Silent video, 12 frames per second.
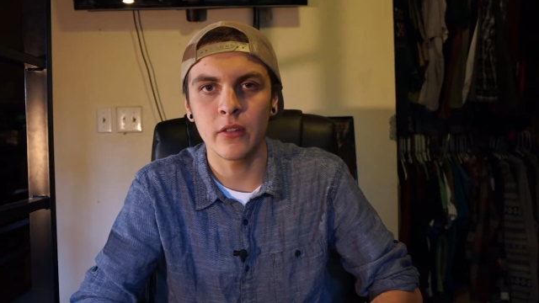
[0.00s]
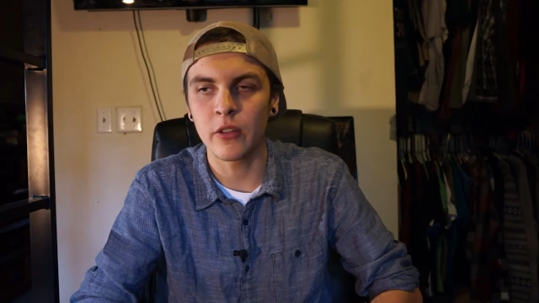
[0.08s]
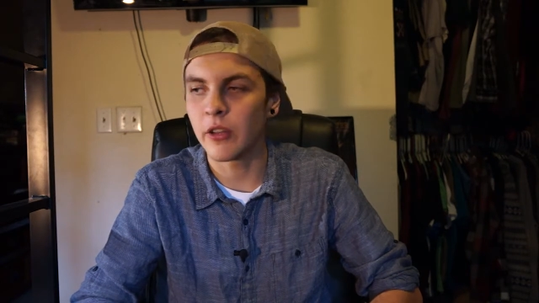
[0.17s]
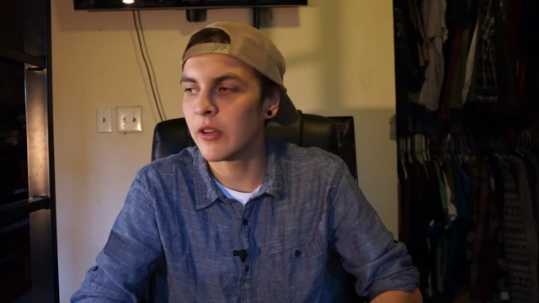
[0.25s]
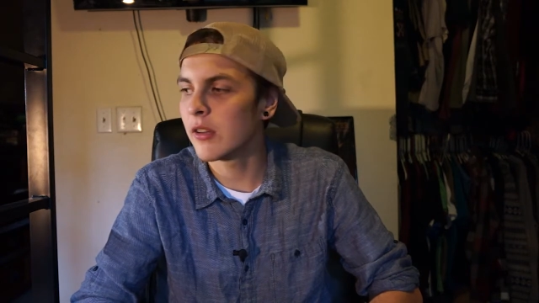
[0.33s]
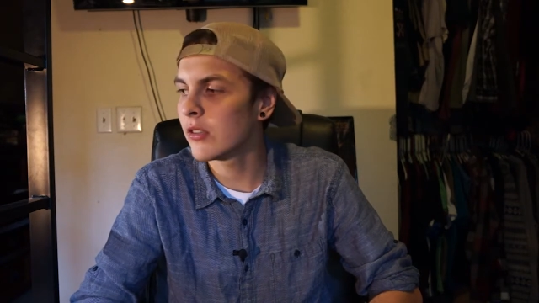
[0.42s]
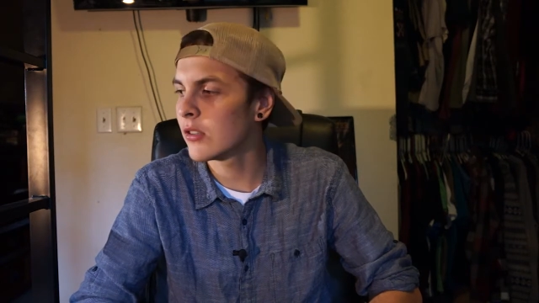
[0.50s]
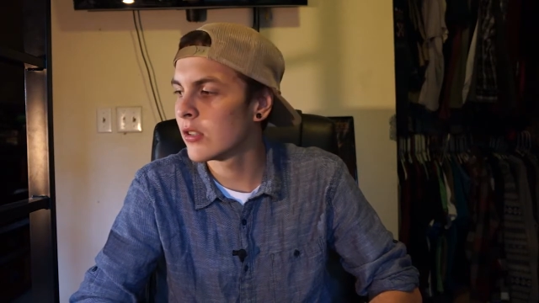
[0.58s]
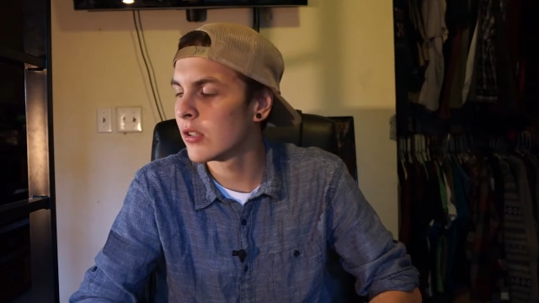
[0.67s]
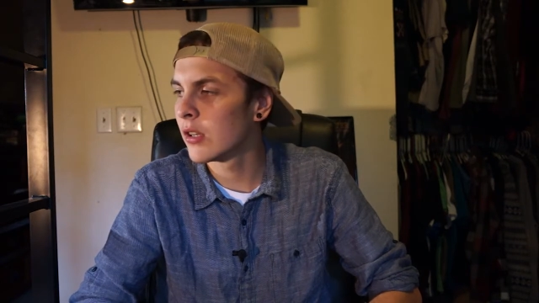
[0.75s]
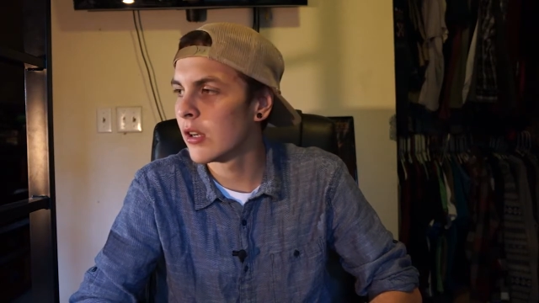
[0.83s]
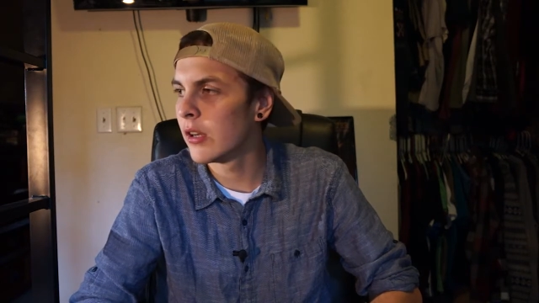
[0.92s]
goodness.
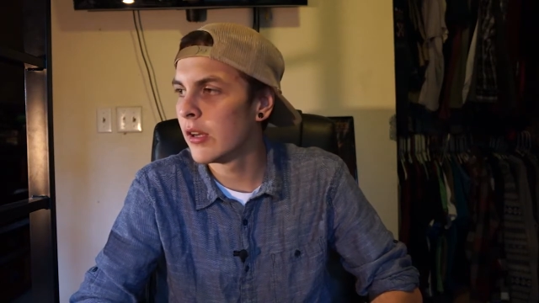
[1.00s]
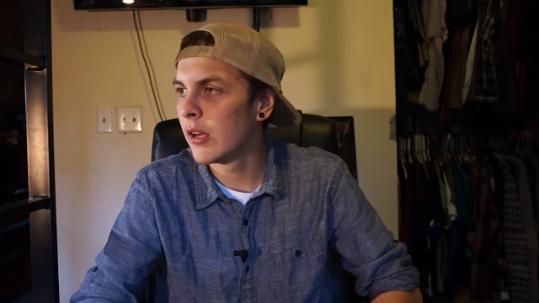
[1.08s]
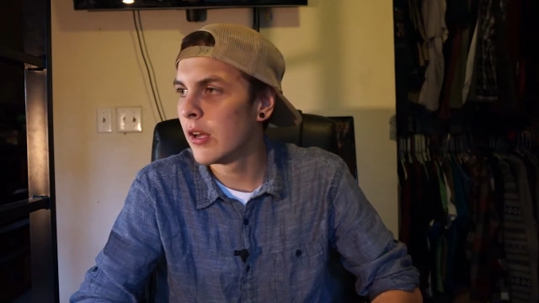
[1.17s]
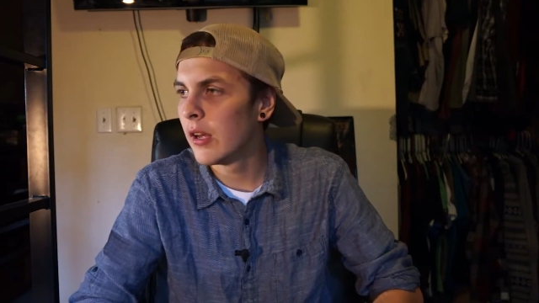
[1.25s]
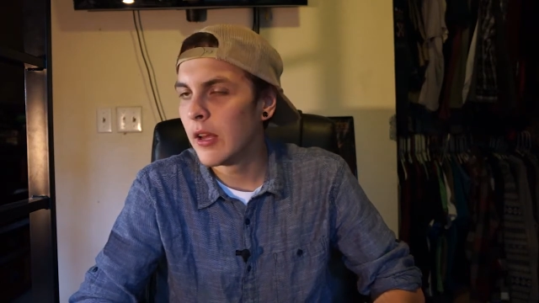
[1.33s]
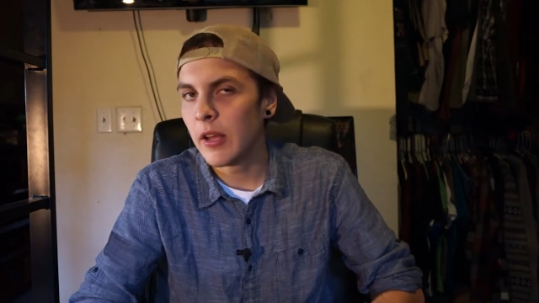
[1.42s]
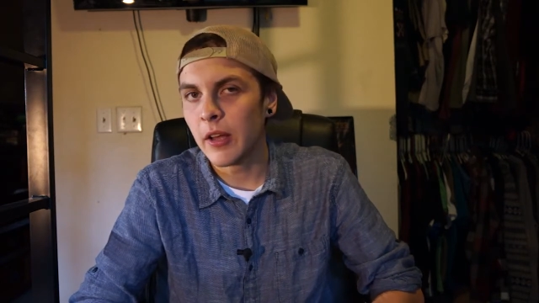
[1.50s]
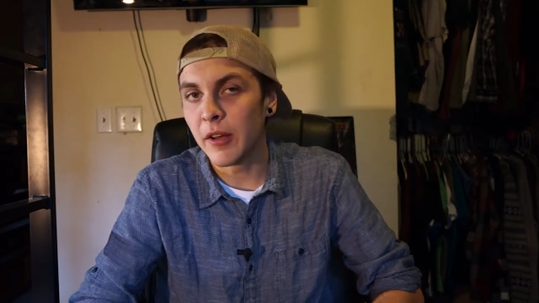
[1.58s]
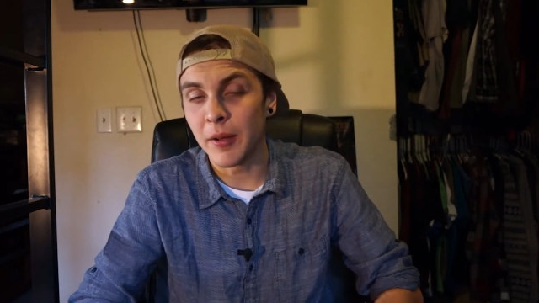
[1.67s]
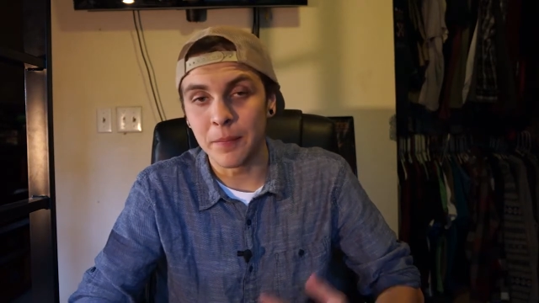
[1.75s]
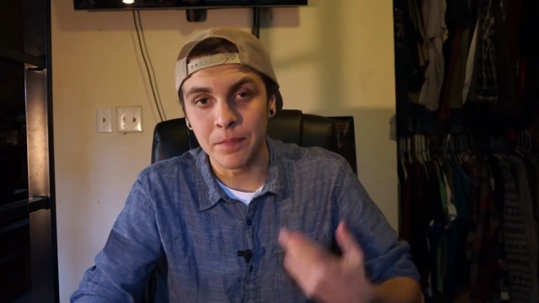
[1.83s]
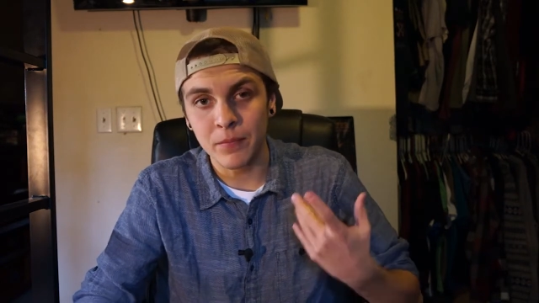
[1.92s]

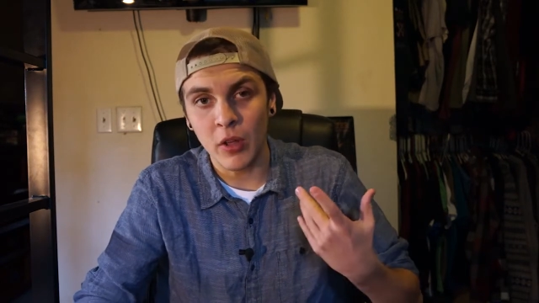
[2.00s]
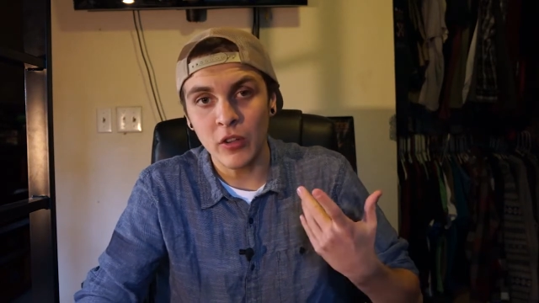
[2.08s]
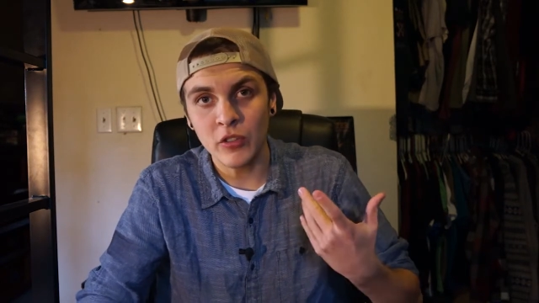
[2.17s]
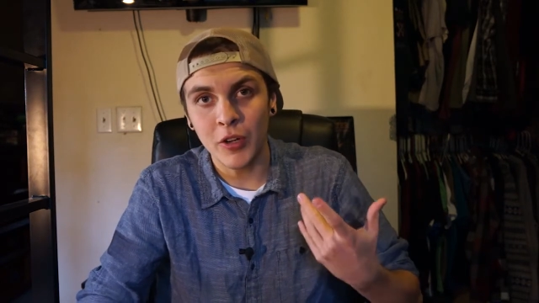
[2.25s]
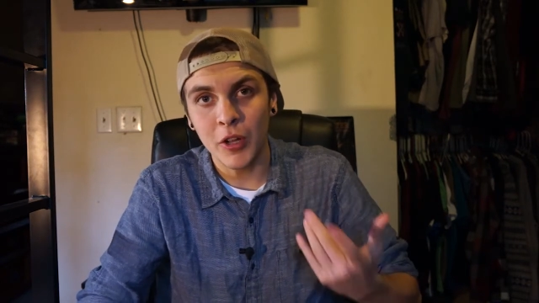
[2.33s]
Also,